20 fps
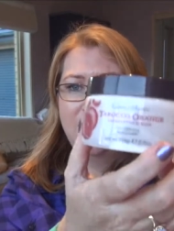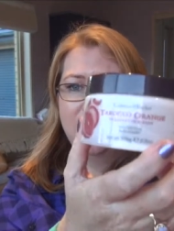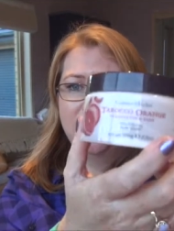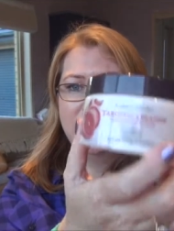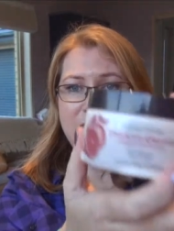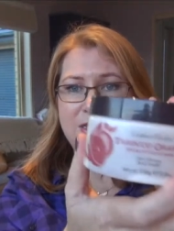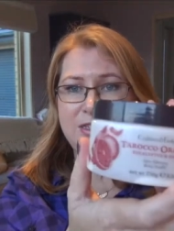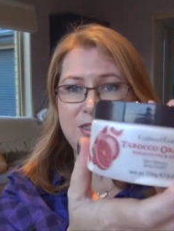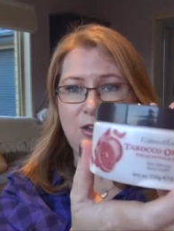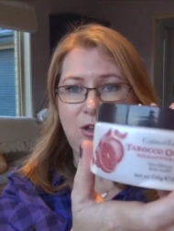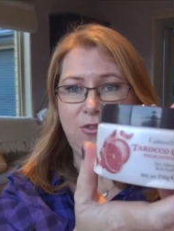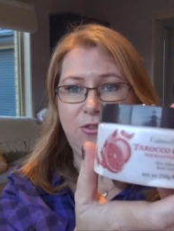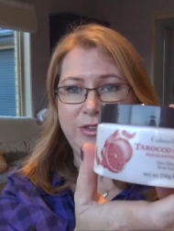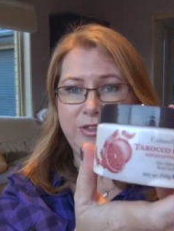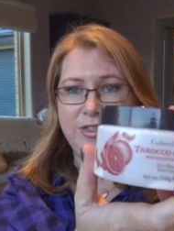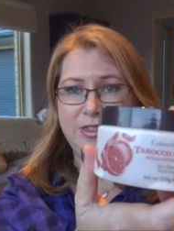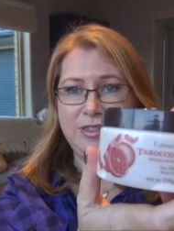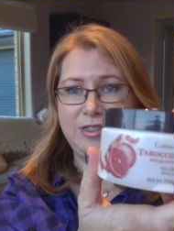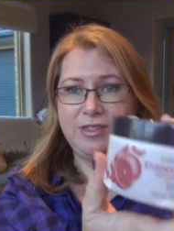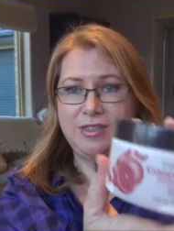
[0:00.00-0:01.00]
this
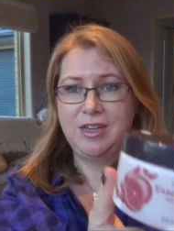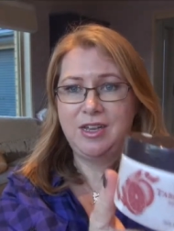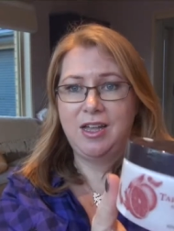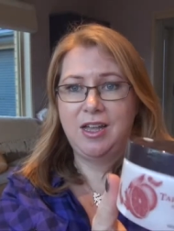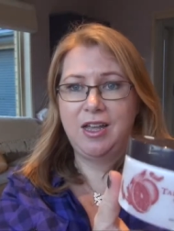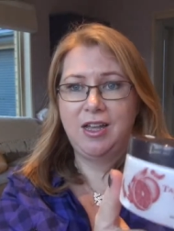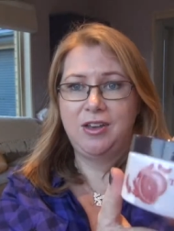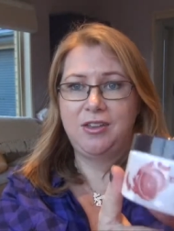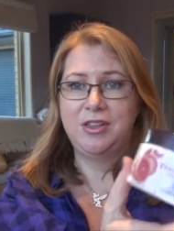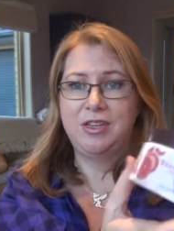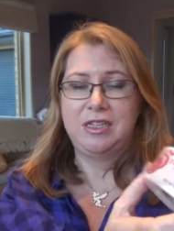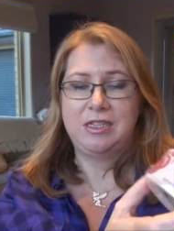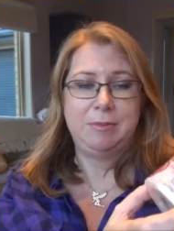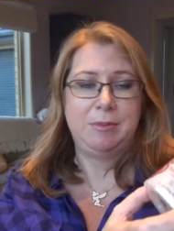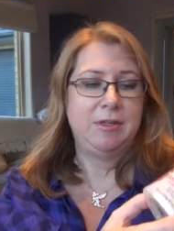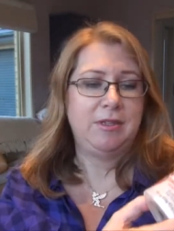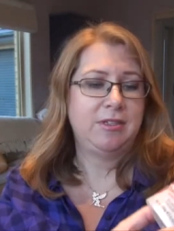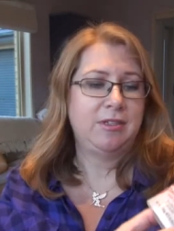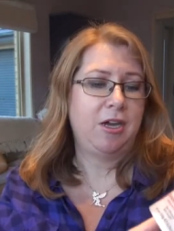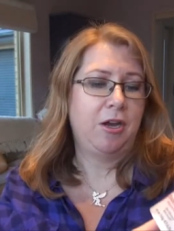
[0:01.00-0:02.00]
obviously starred. I think it's
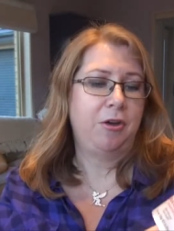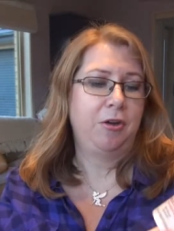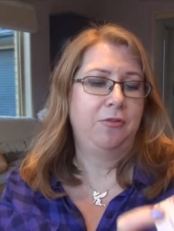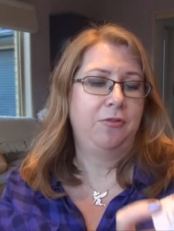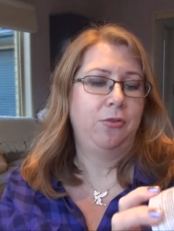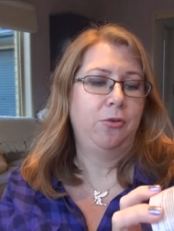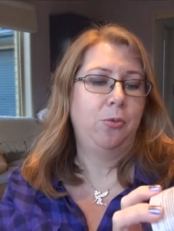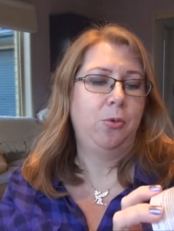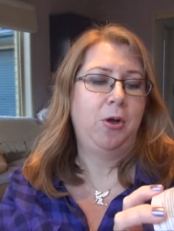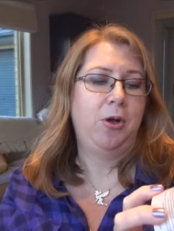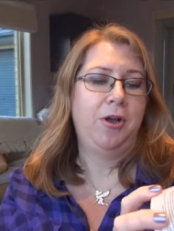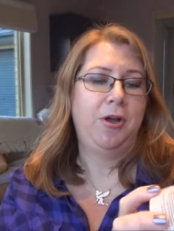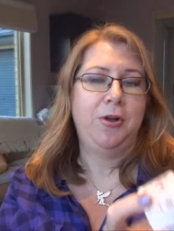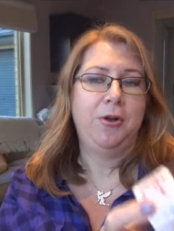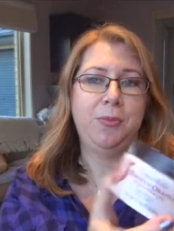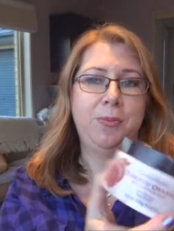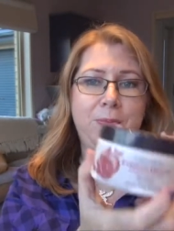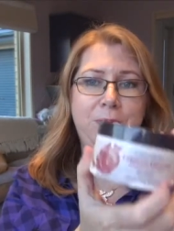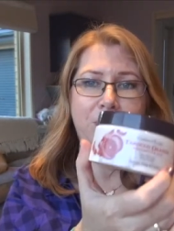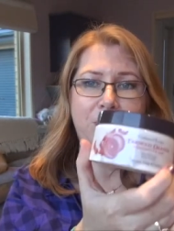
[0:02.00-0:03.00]
been starring for a
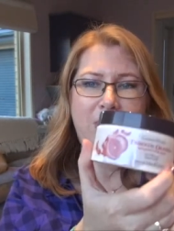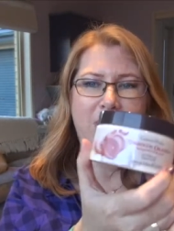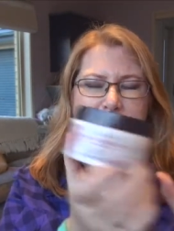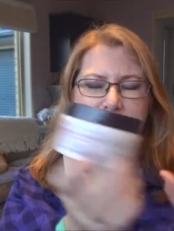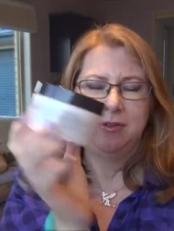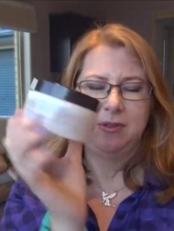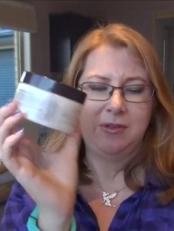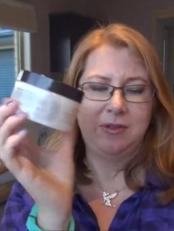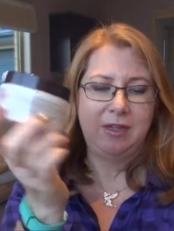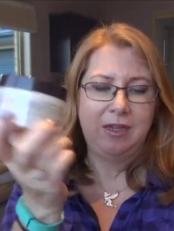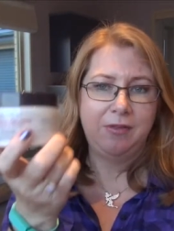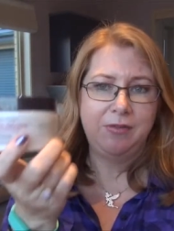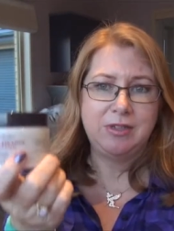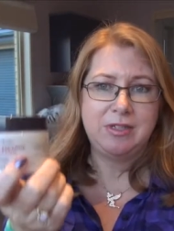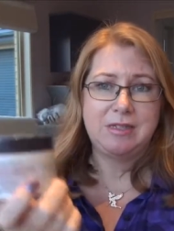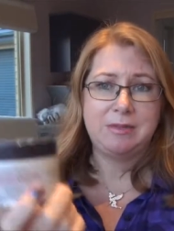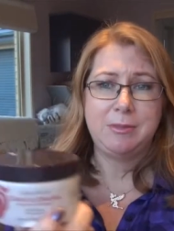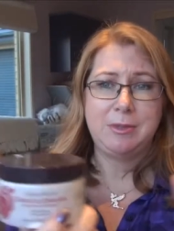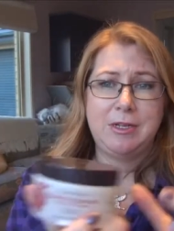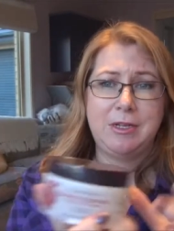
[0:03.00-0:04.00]
while. Absolutely love the
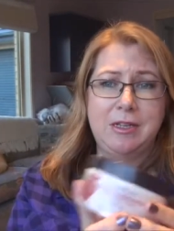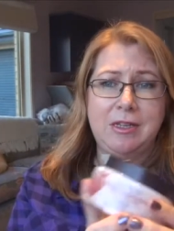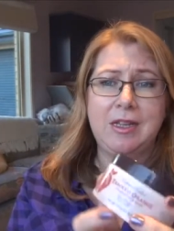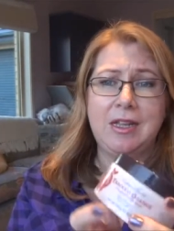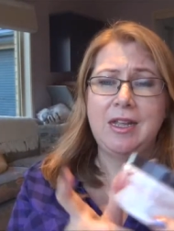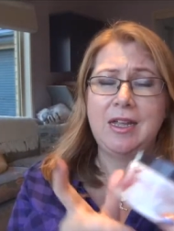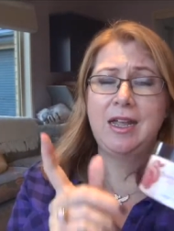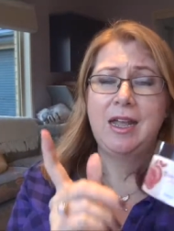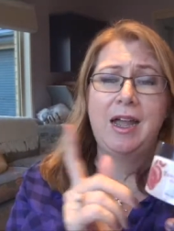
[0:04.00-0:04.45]
smell.